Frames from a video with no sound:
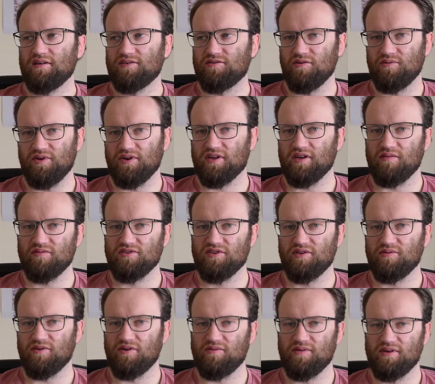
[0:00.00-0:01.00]
want me to come to the
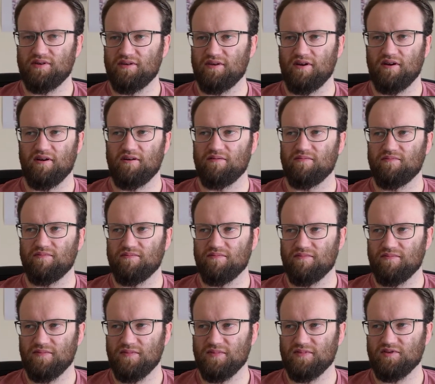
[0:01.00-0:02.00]
appointment? No. Do
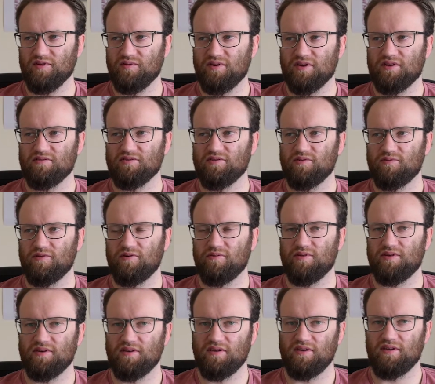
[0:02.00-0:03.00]
you want me to come to the
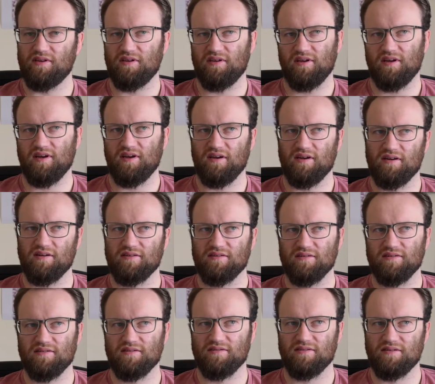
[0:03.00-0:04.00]
appointment? Yeah,
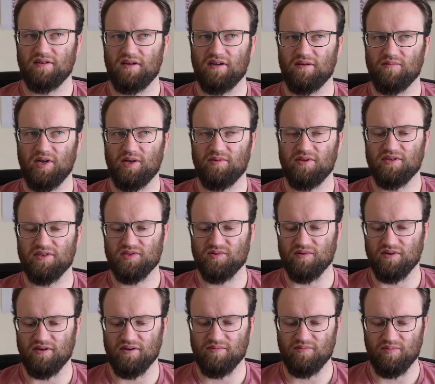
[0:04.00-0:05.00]
maybe this
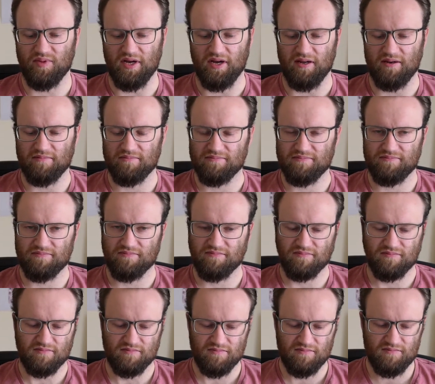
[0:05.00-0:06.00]
one, but,
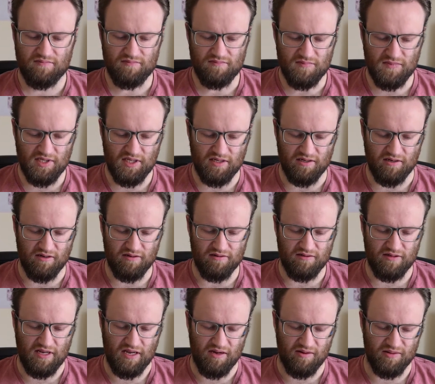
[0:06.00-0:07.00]

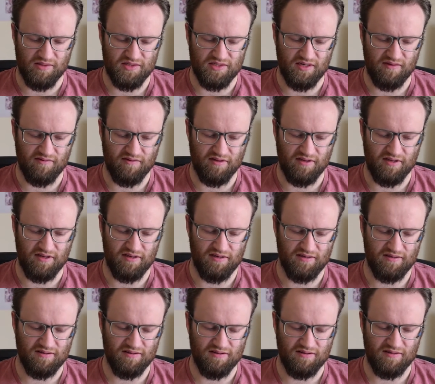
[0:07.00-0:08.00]
now it's
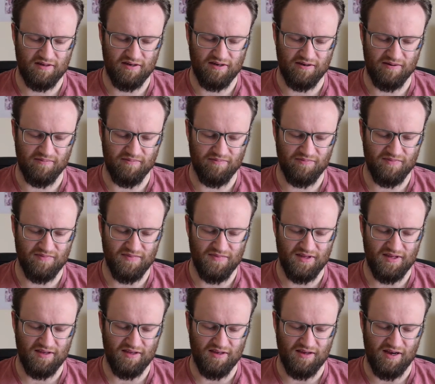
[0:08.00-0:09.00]
definitely, I
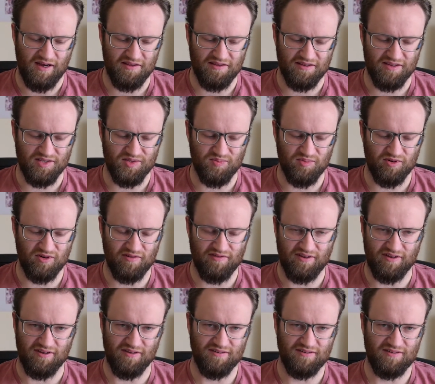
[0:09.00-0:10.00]
think it's more of
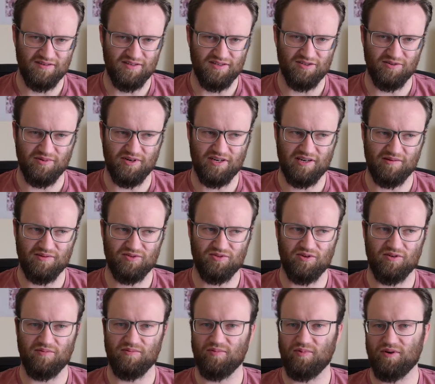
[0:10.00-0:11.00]
a, do you want me to come
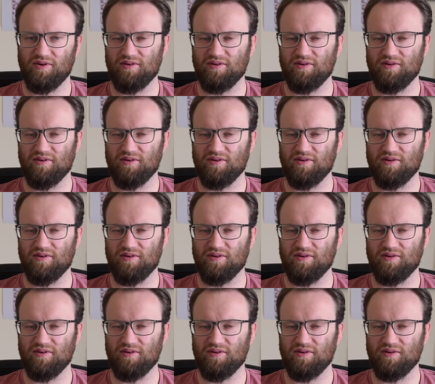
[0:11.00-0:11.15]
to an